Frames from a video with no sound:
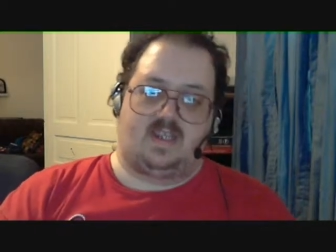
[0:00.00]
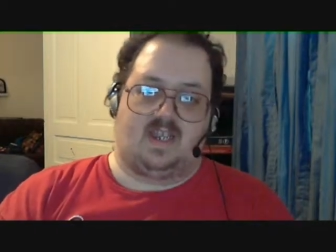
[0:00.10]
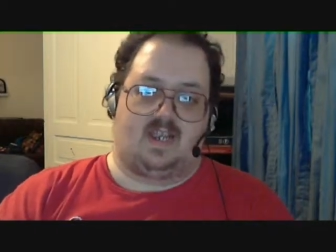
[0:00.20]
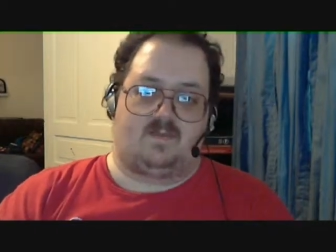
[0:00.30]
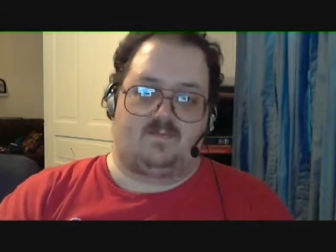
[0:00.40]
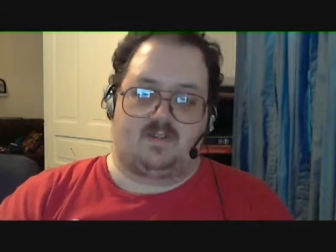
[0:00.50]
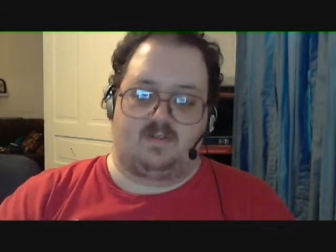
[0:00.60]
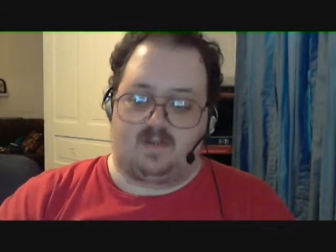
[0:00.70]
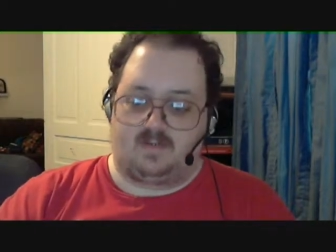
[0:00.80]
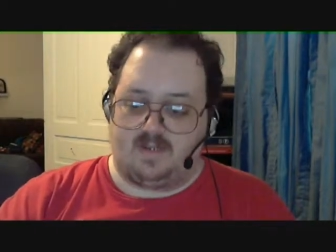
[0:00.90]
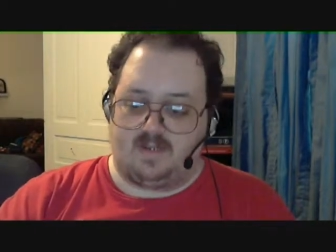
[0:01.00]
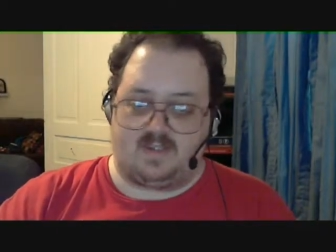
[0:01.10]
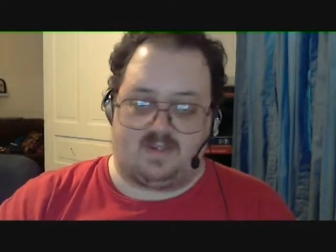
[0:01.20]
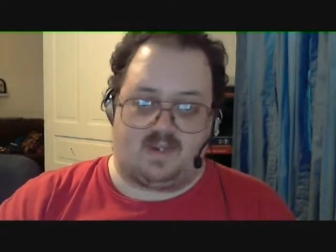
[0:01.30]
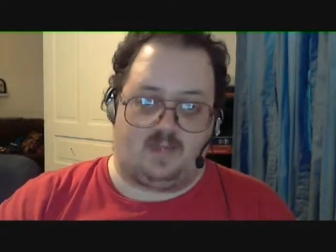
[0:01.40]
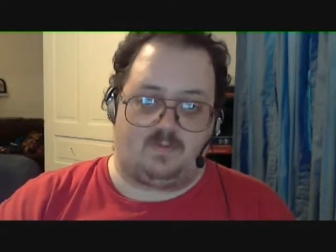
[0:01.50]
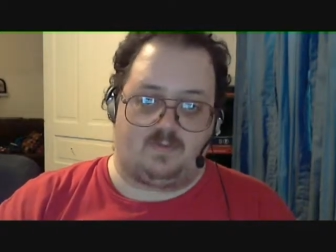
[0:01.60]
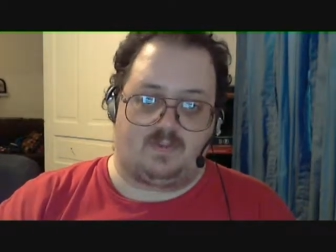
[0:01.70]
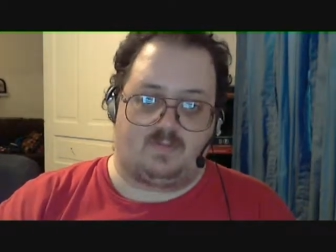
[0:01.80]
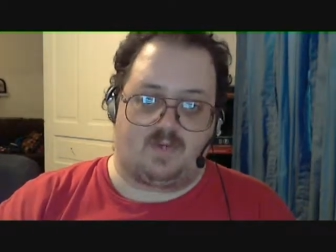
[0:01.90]
have to. I mean, I'm still happy
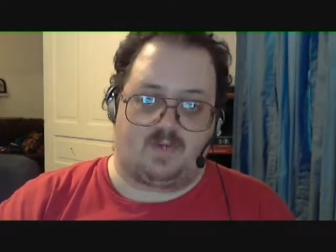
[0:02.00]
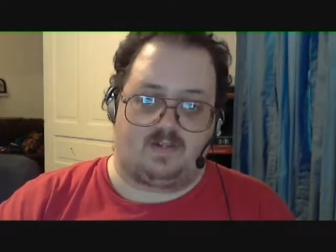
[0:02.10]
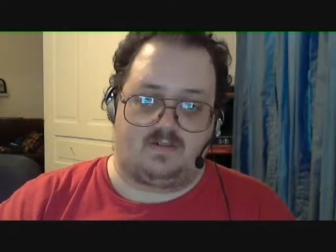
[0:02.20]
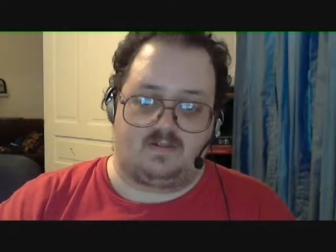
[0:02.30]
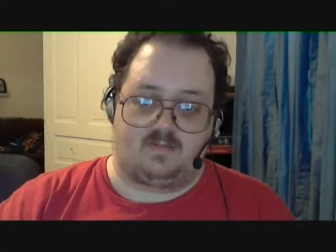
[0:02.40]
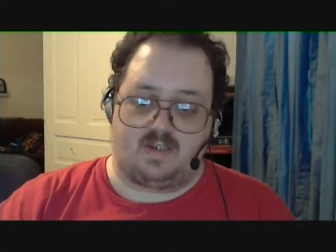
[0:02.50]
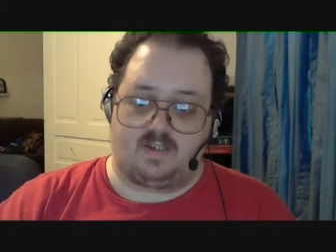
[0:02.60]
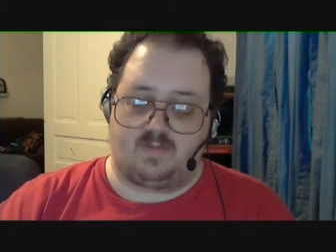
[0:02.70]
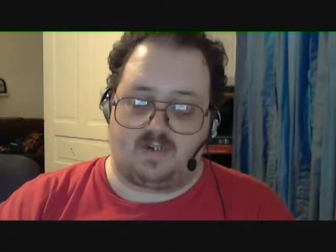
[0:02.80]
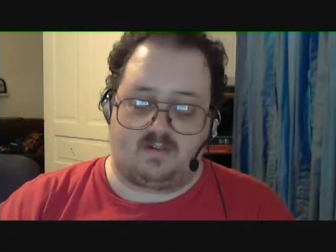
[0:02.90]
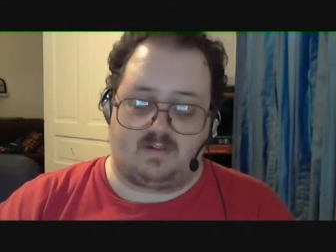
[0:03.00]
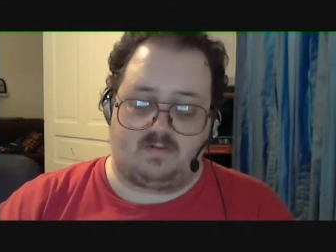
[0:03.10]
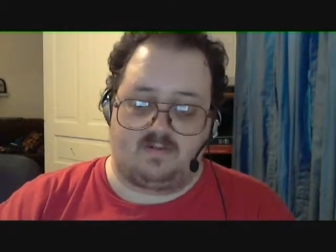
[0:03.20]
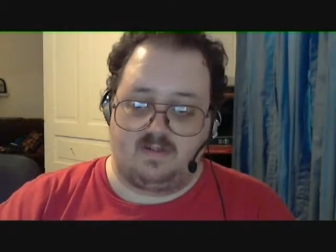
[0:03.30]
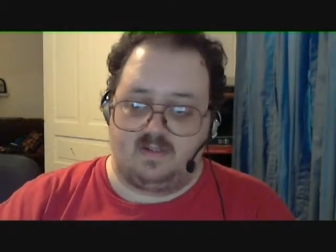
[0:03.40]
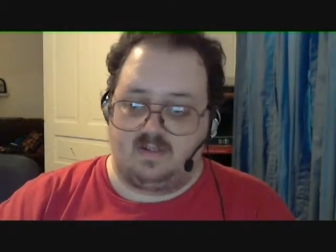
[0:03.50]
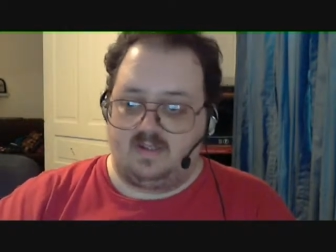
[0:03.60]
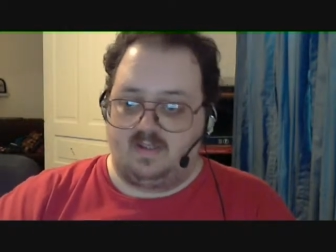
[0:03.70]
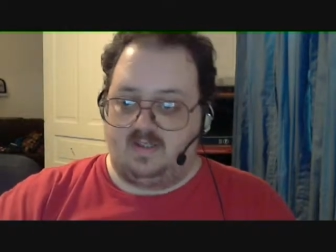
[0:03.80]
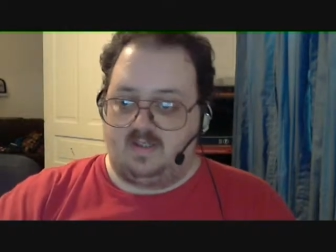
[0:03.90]
with the ball, the baseball.
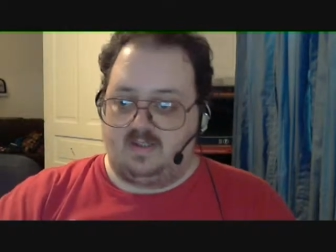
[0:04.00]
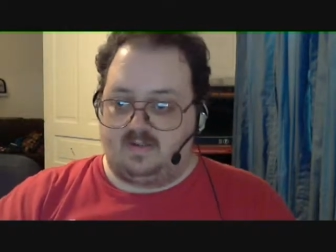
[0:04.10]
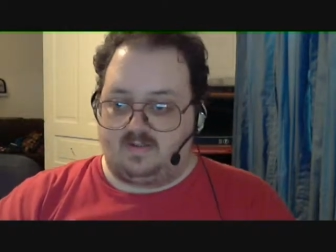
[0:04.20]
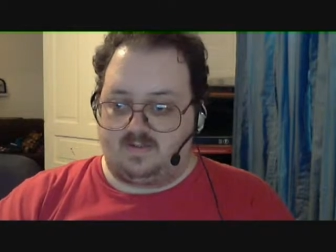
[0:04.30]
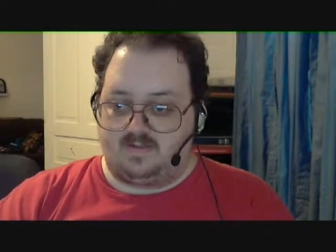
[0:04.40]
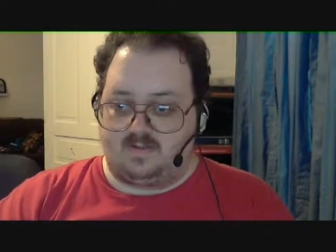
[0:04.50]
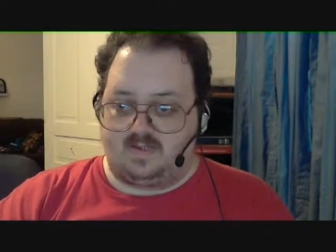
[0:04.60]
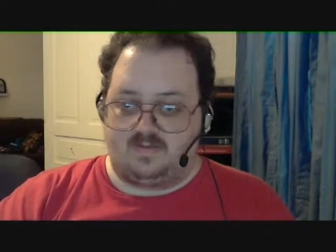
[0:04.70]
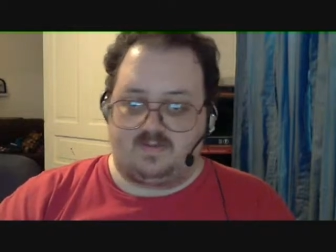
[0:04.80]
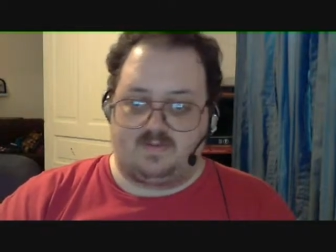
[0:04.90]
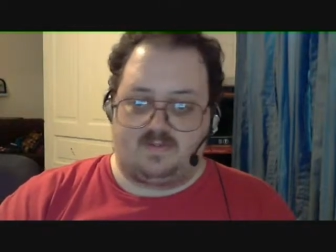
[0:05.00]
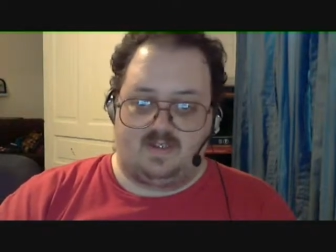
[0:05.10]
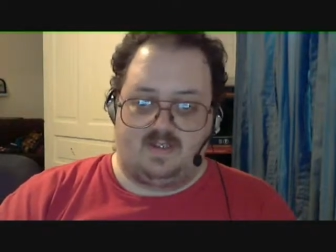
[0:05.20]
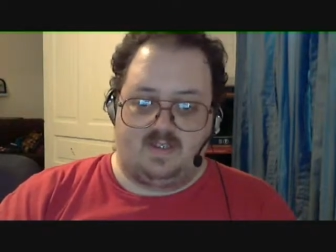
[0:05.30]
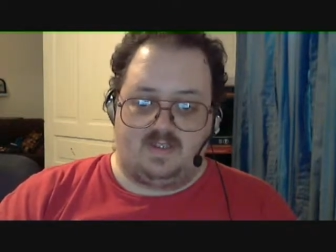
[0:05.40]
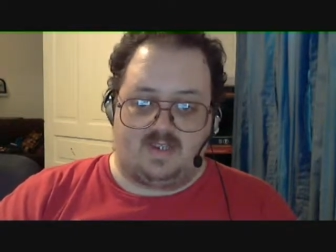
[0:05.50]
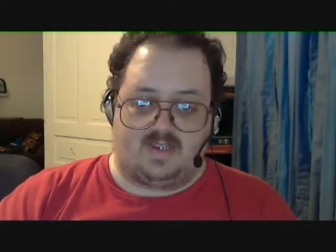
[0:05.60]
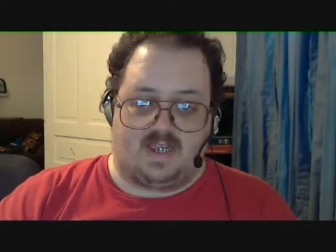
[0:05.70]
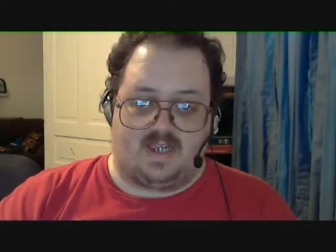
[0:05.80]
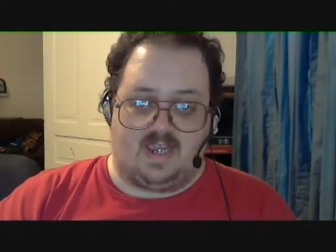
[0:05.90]
So those
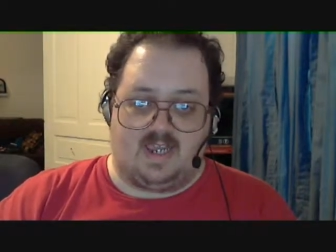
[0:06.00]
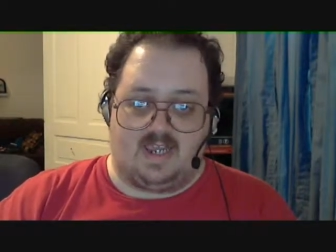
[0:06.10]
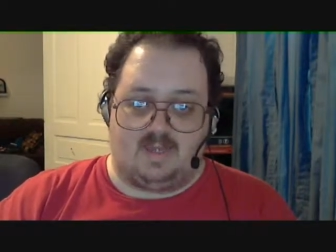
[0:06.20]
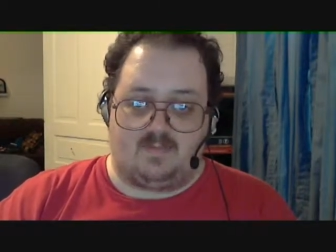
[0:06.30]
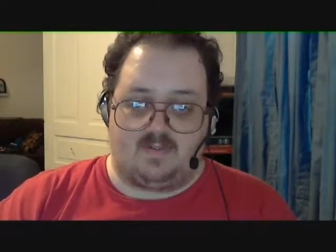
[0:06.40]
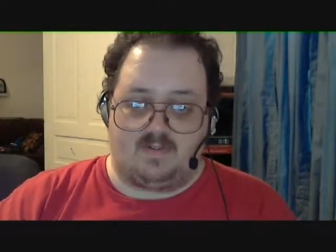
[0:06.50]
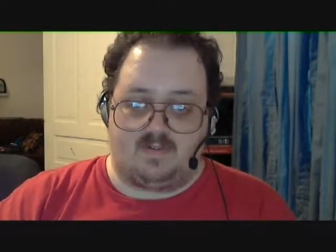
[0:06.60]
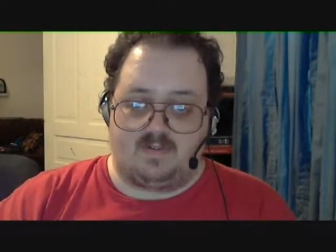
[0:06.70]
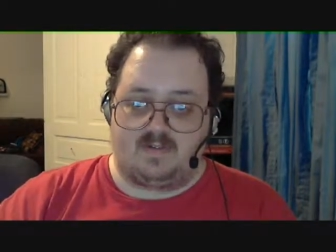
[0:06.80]
things like that happens.